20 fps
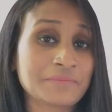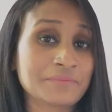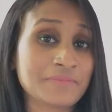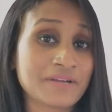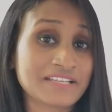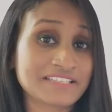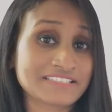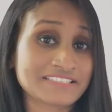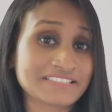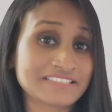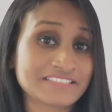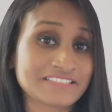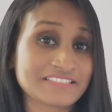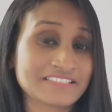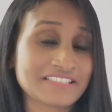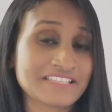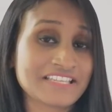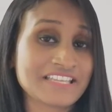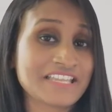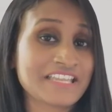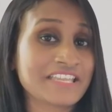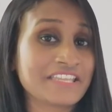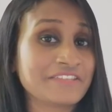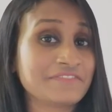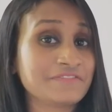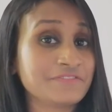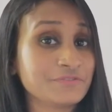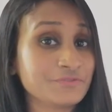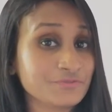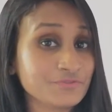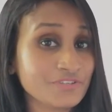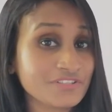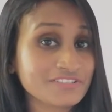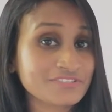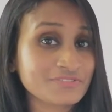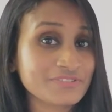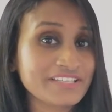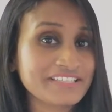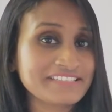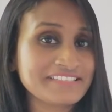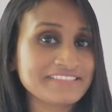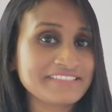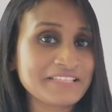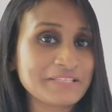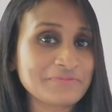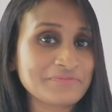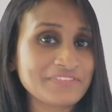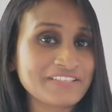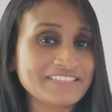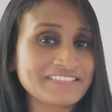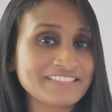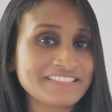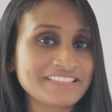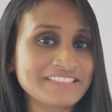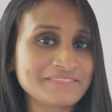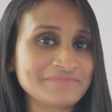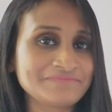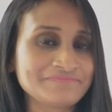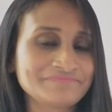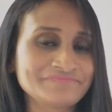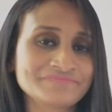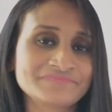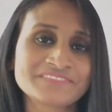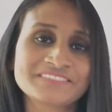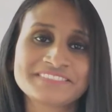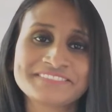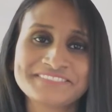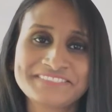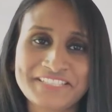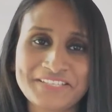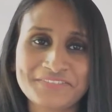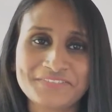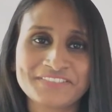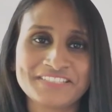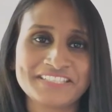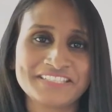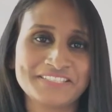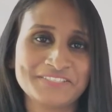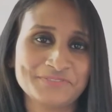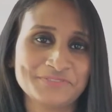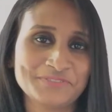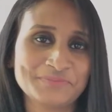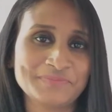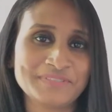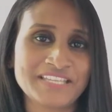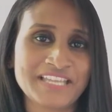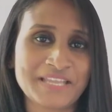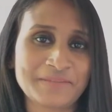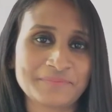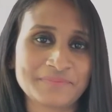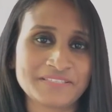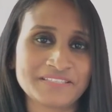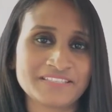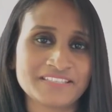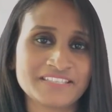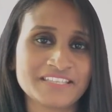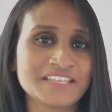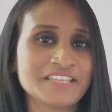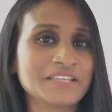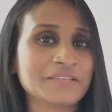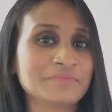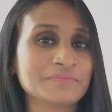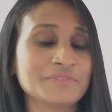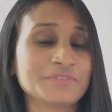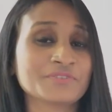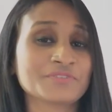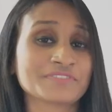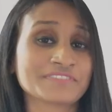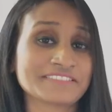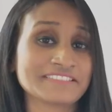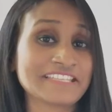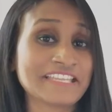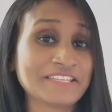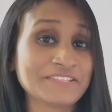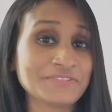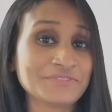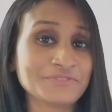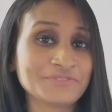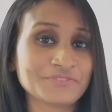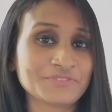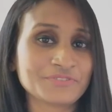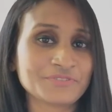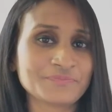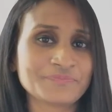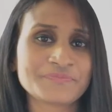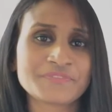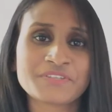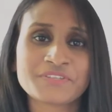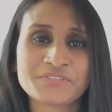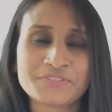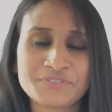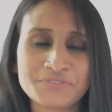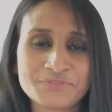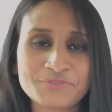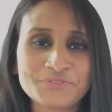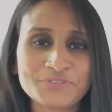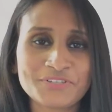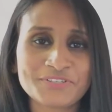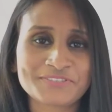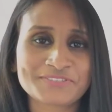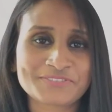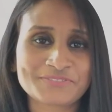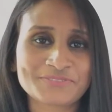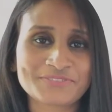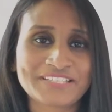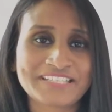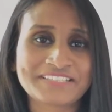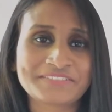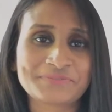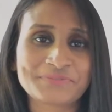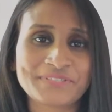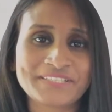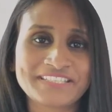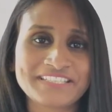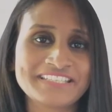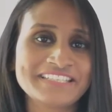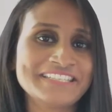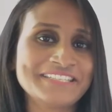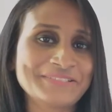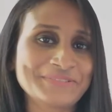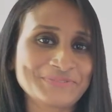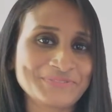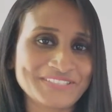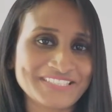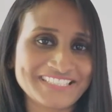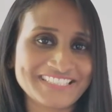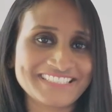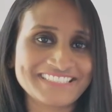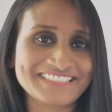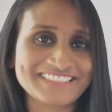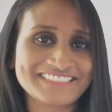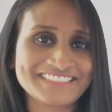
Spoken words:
But if you also get the same facility, definitely you will be happy. Because then you know you also get treated equally.